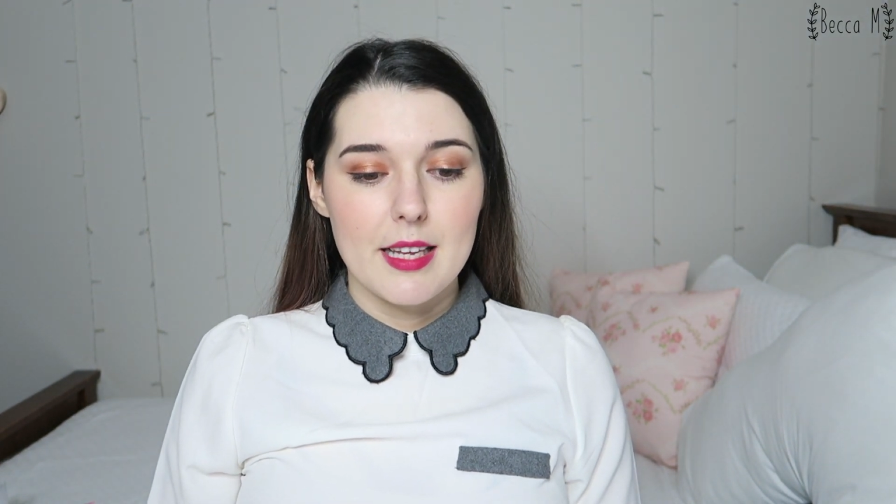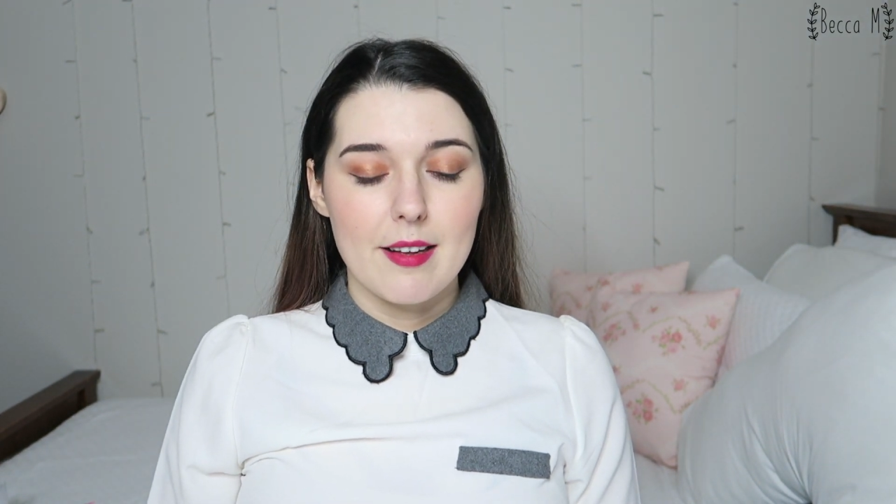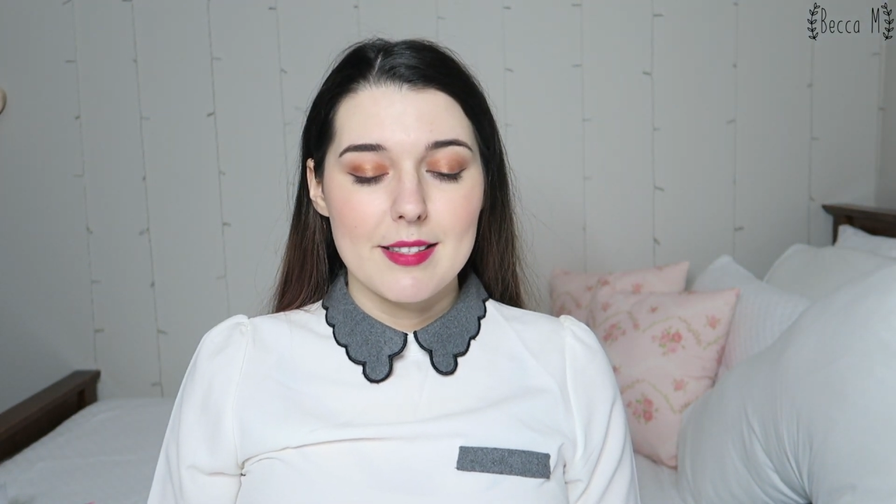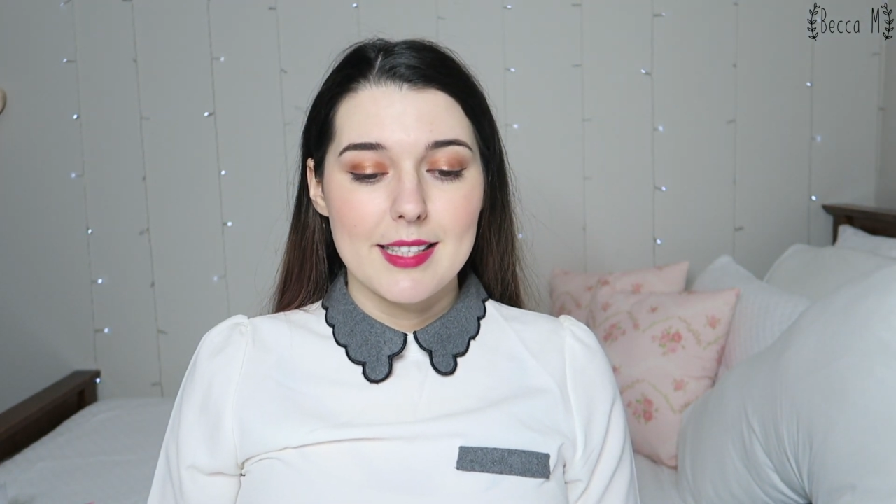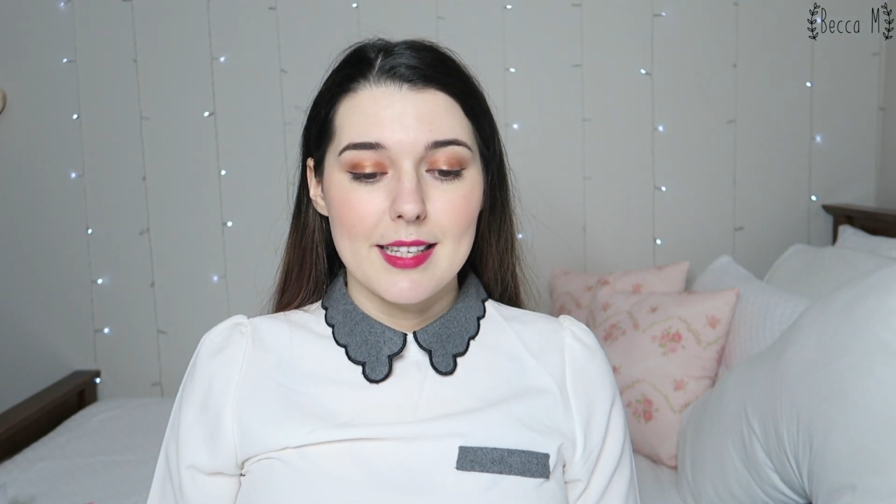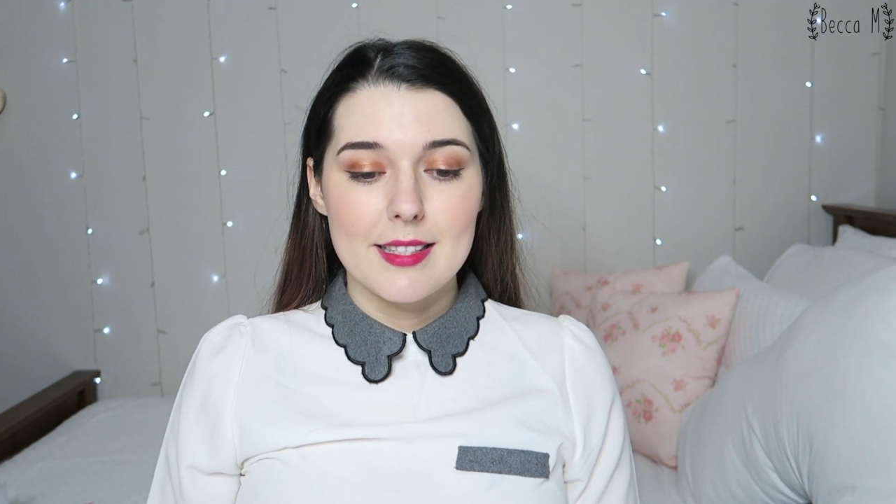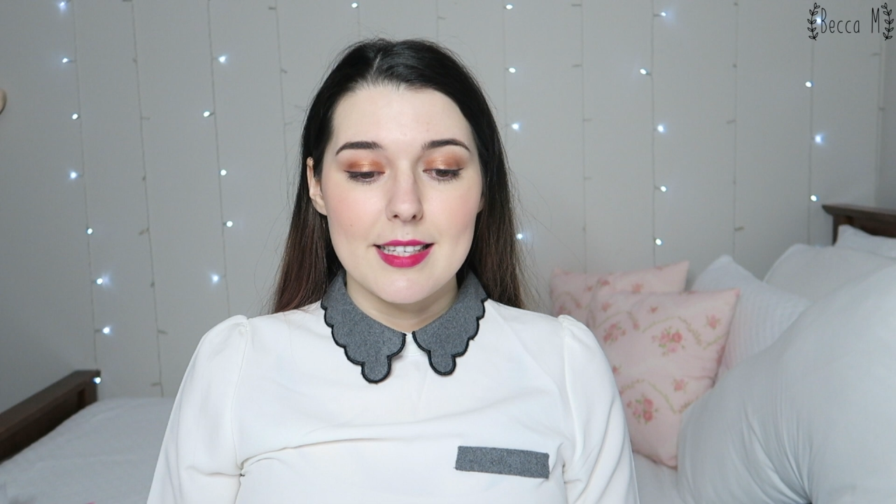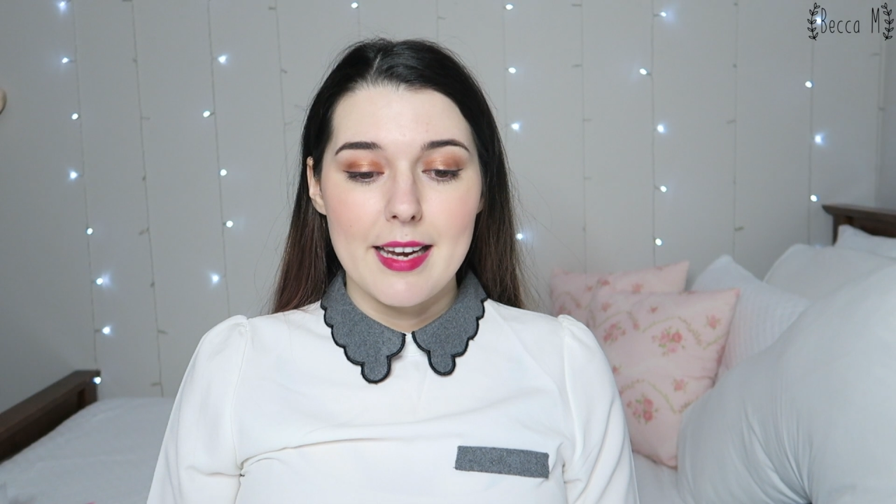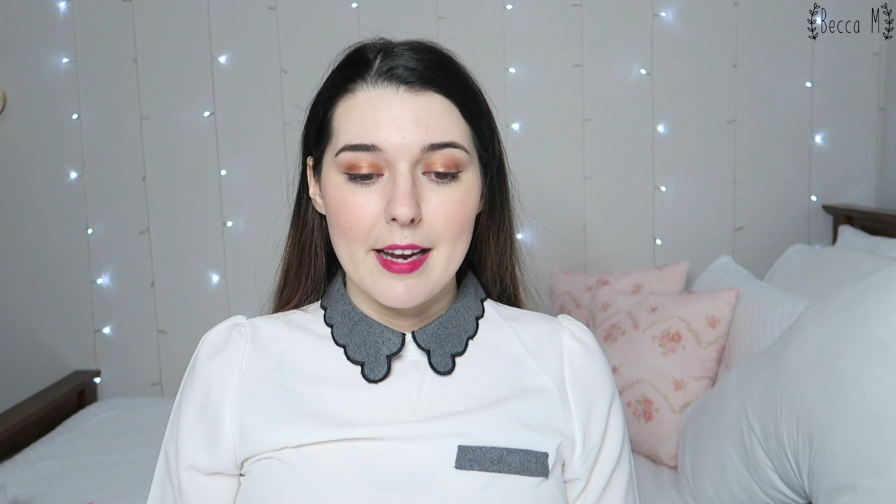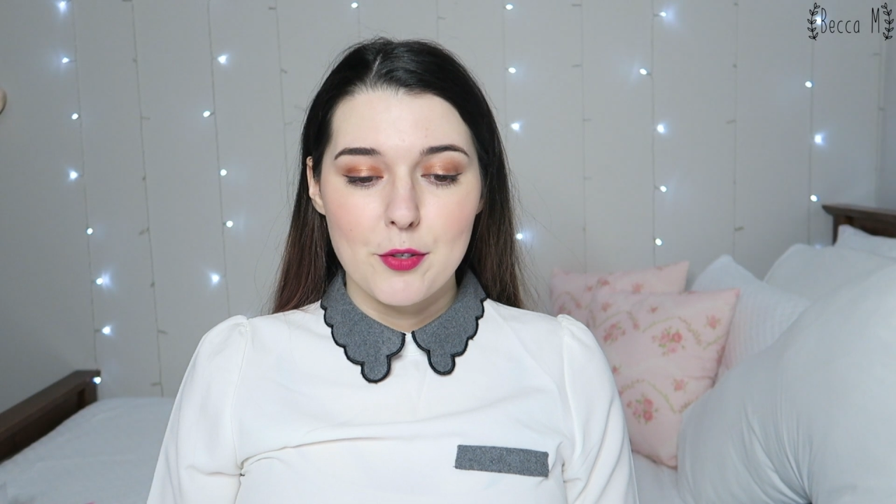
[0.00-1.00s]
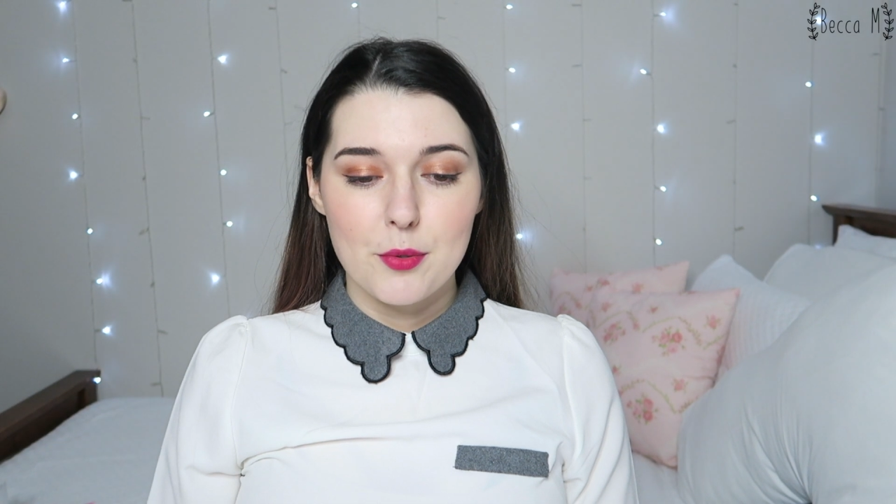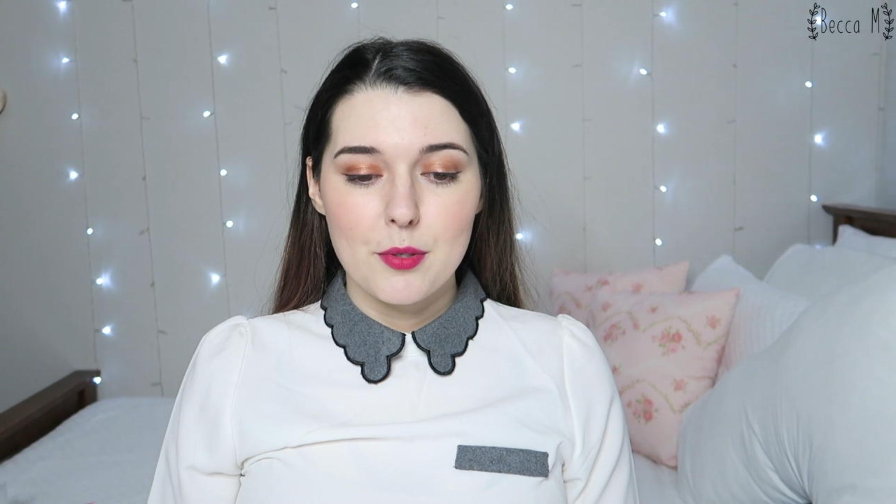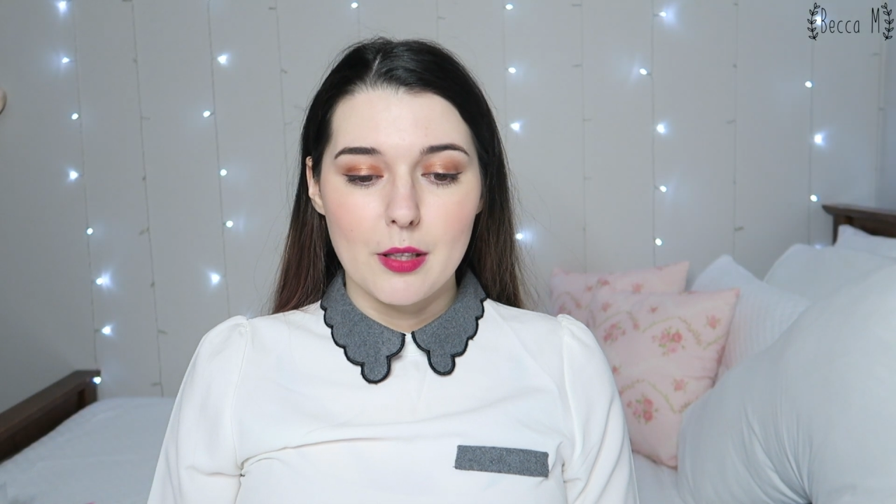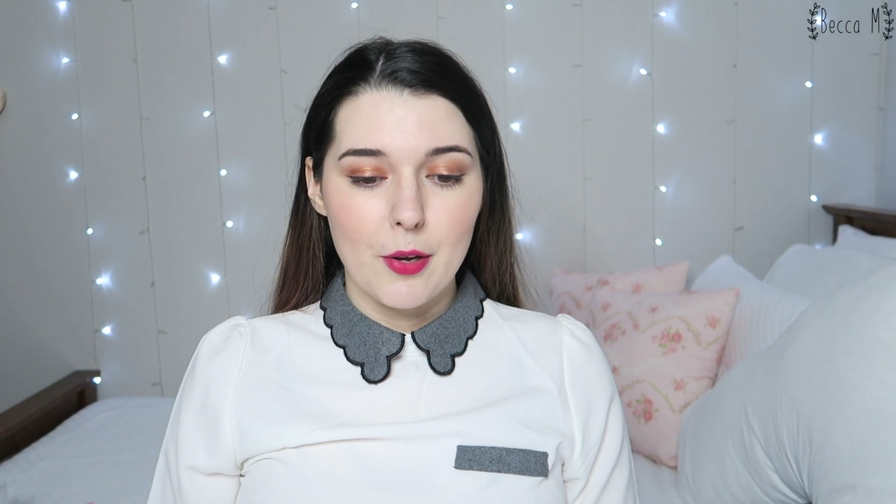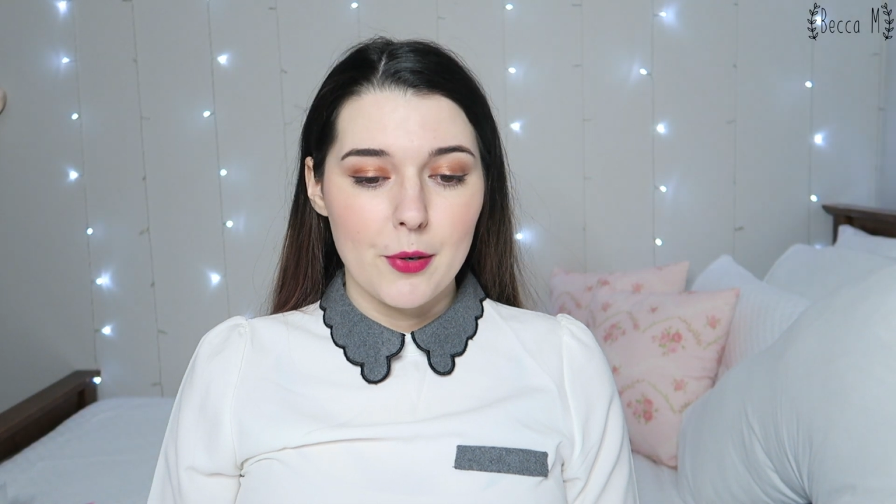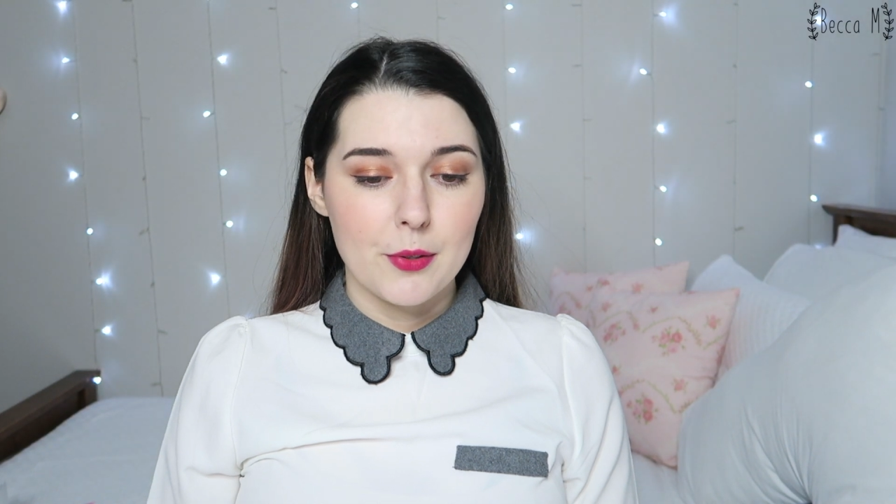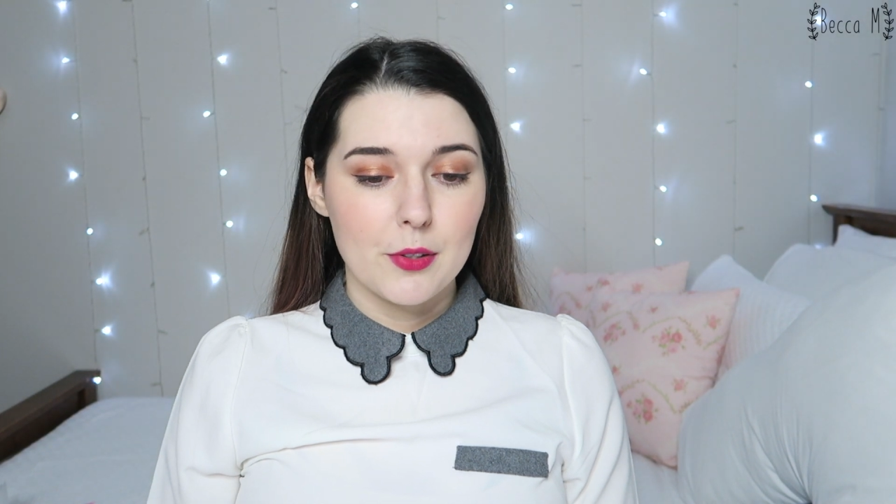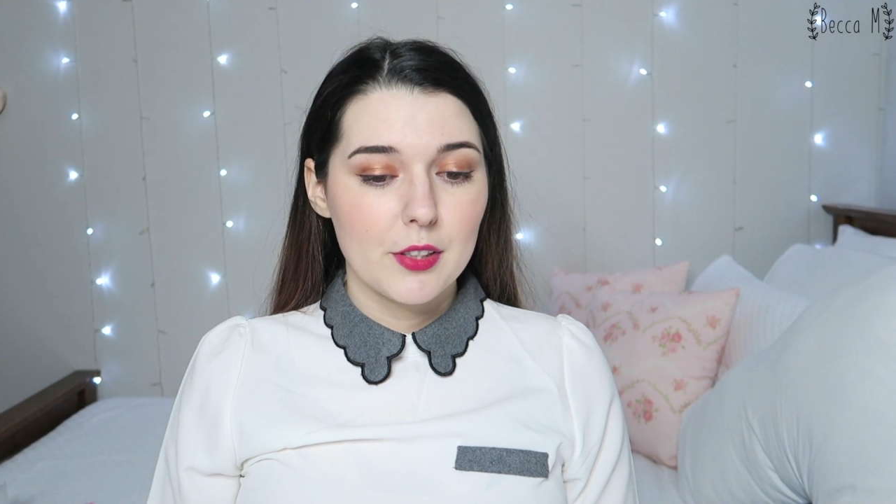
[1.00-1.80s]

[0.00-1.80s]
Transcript: out skin's natural glow,